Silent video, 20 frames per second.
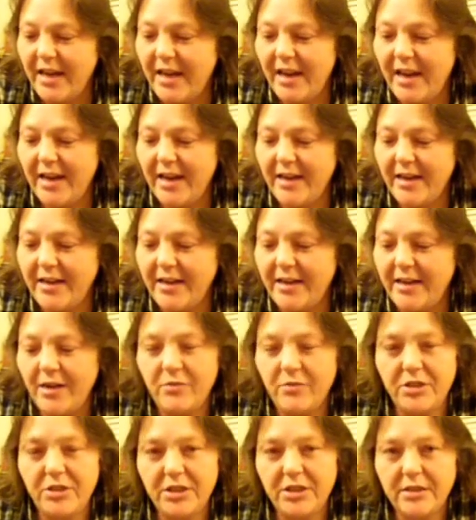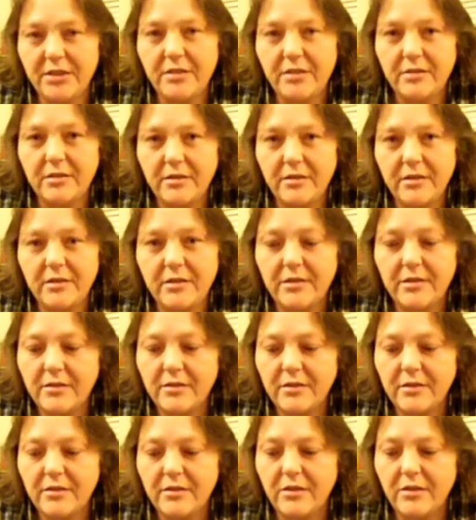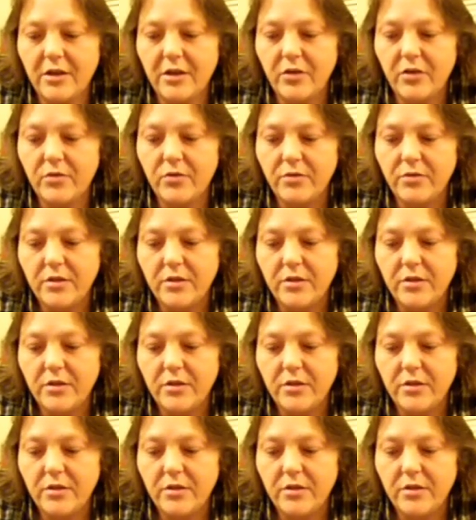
And it was just, you know,